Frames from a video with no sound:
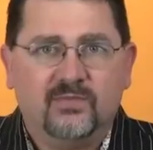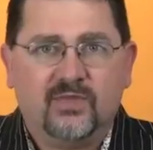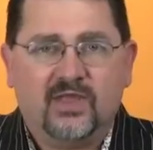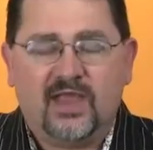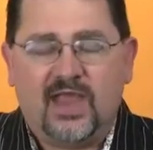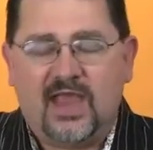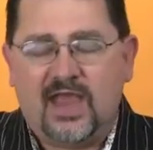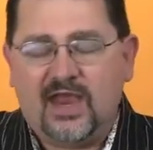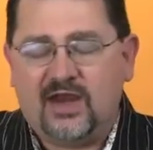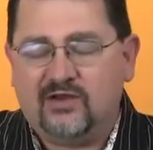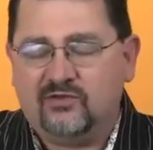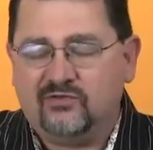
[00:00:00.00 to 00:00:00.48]

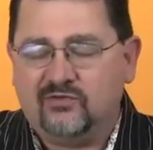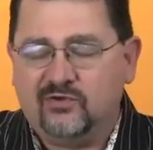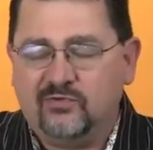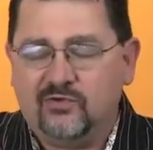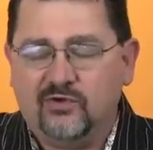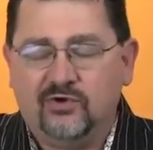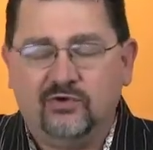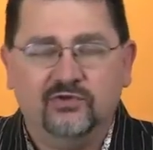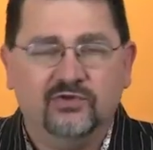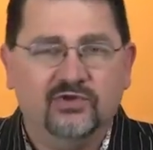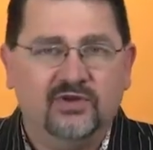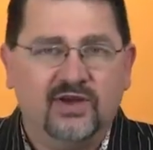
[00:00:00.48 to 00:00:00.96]
And so if
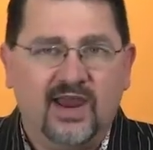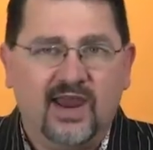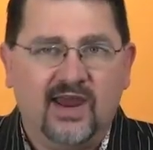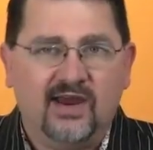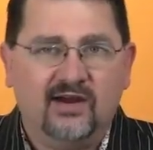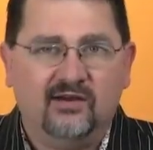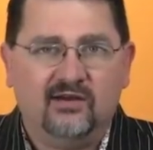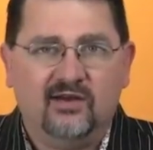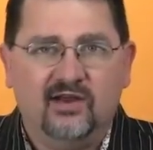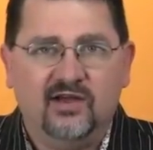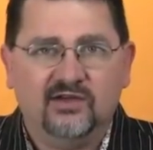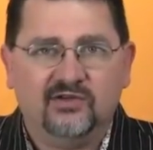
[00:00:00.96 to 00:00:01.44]
you're using
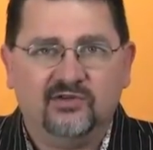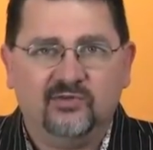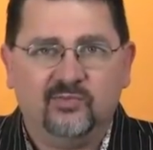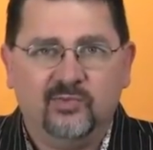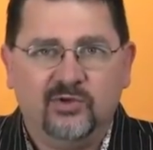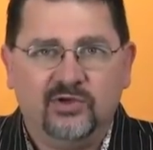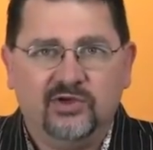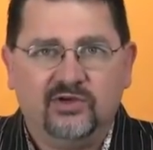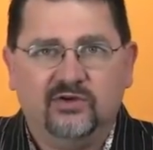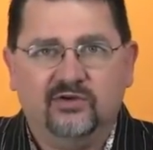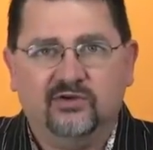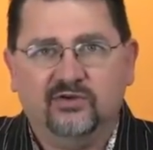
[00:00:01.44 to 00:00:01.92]
analog
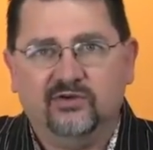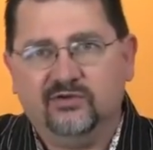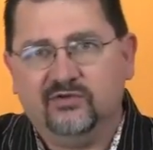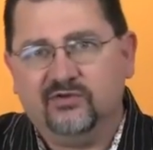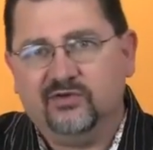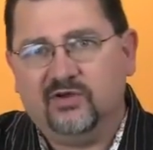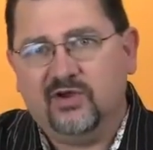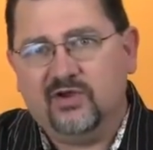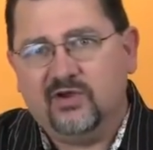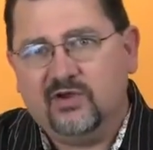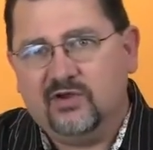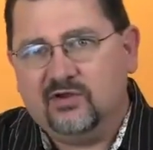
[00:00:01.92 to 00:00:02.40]
speakers,
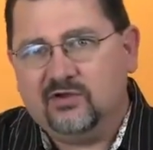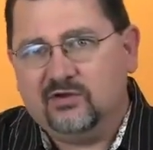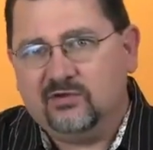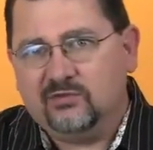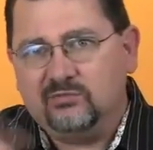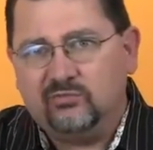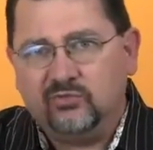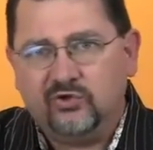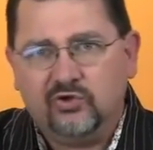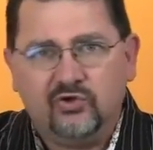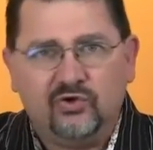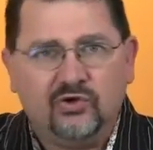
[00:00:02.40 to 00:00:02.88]

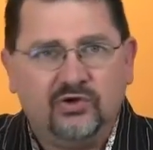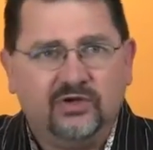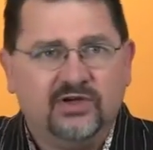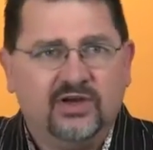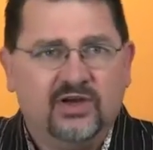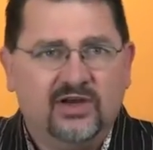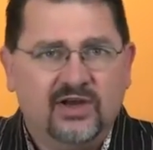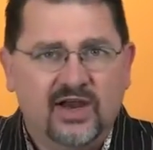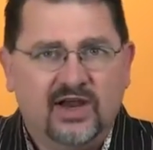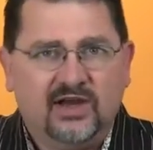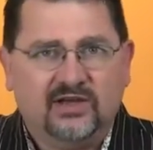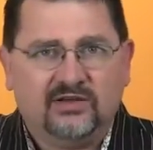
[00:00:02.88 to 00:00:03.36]
you can
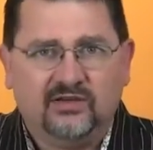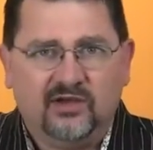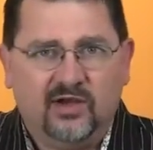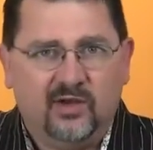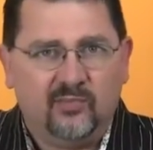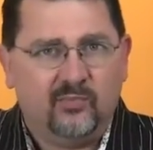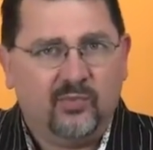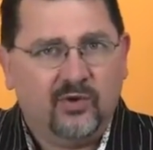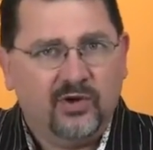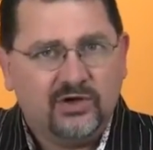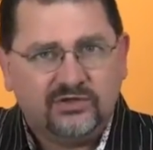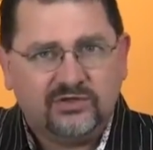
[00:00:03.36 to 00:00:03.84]
connect a
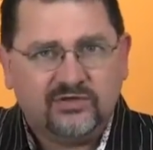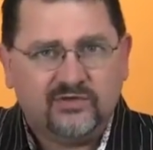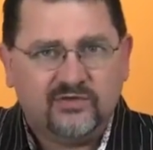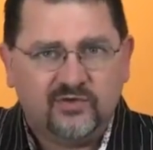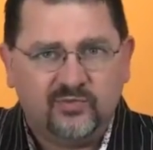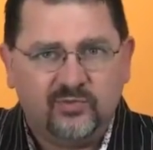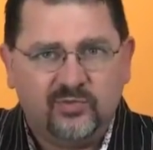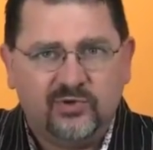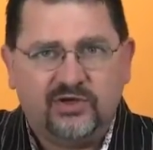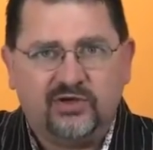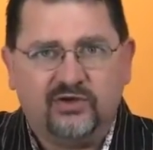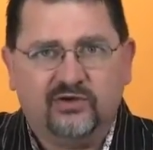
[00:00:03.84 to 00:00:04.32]
bunch of
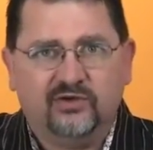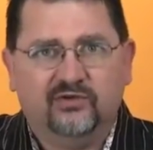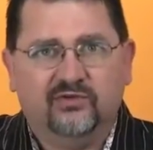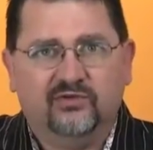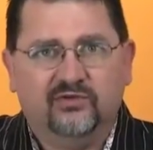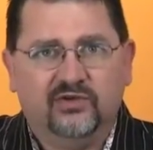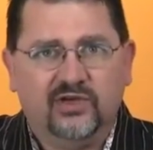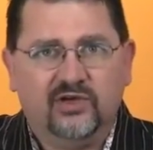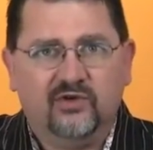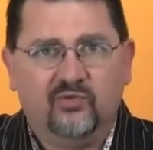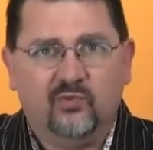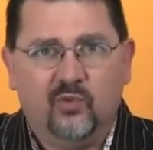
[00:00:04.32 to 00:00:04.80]
speakers
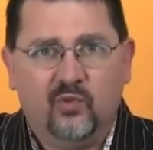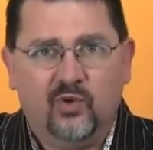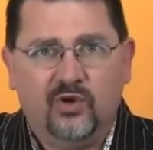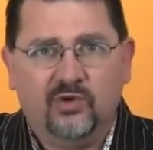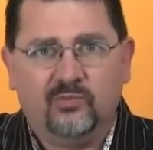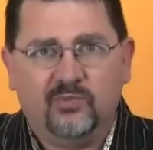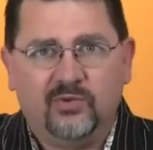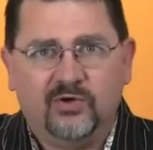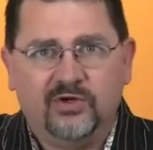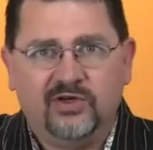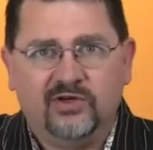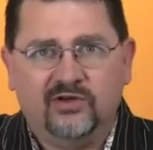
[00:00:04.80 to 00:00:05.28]
in one
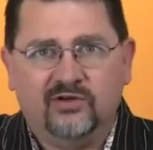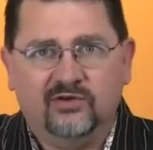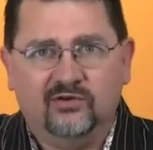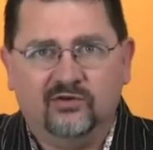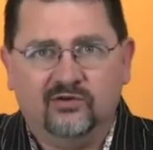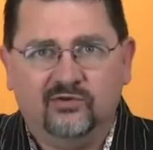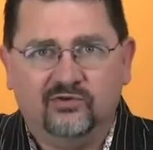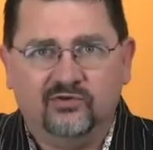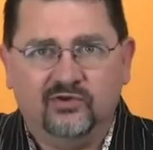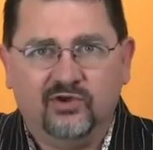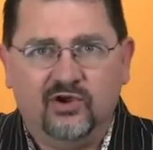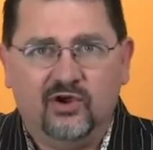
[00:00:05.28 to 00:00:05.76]

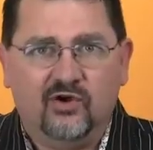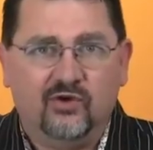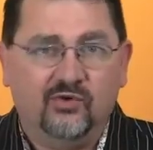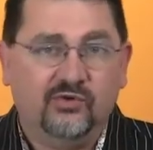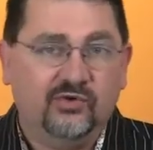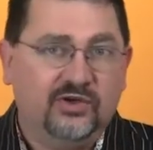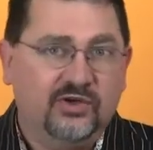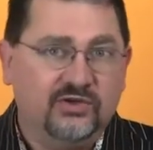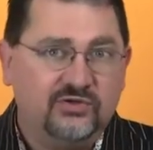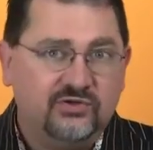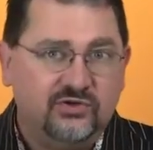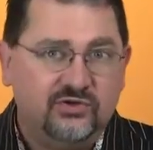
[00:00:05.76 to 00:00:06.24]
particular zone
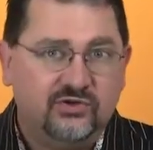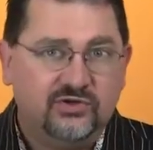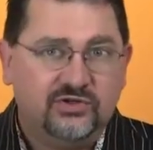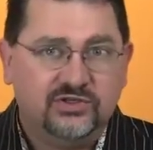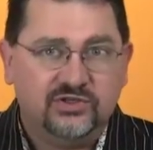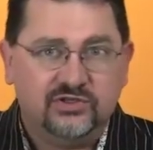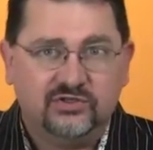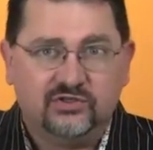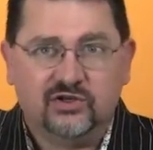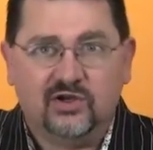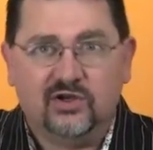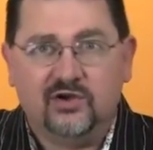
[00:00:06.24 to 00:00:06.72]
because you can
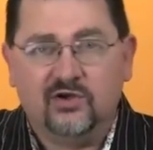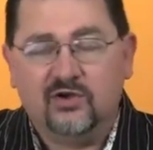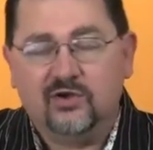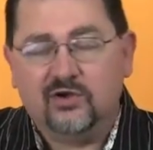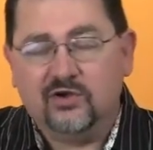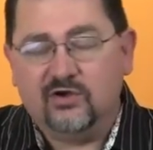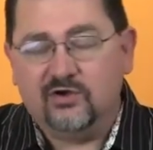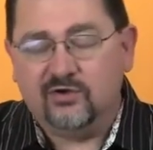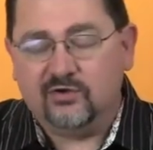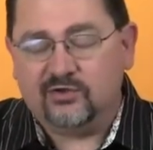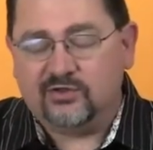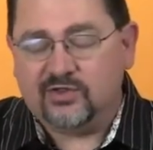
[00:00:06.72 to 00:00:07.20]
just
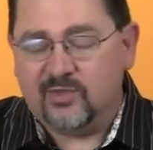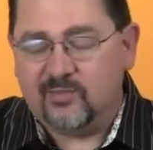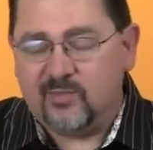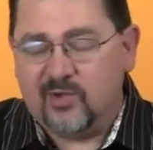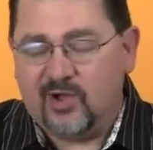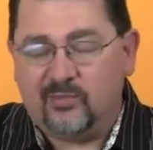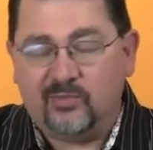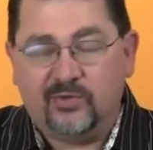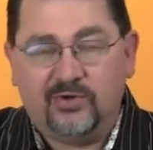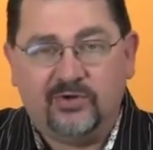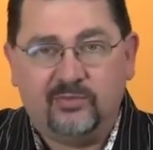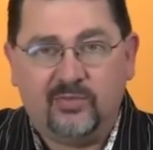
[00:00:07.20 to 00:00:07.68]
hook them
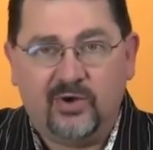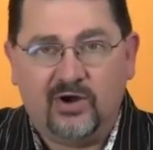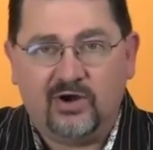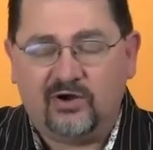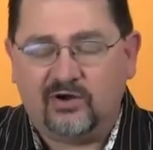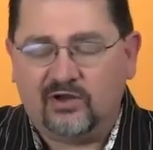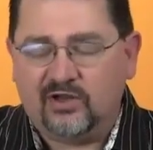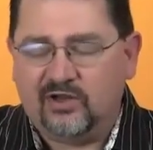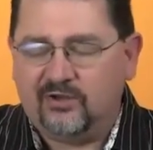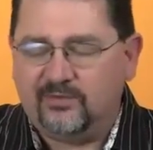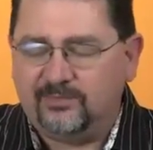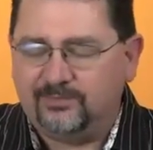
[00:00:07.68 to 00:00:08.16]
up in
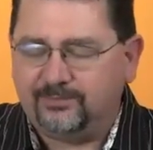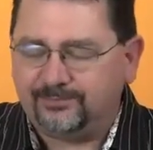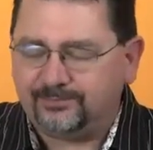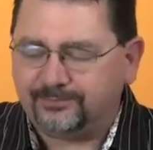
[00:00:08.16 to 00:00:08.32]
parallel.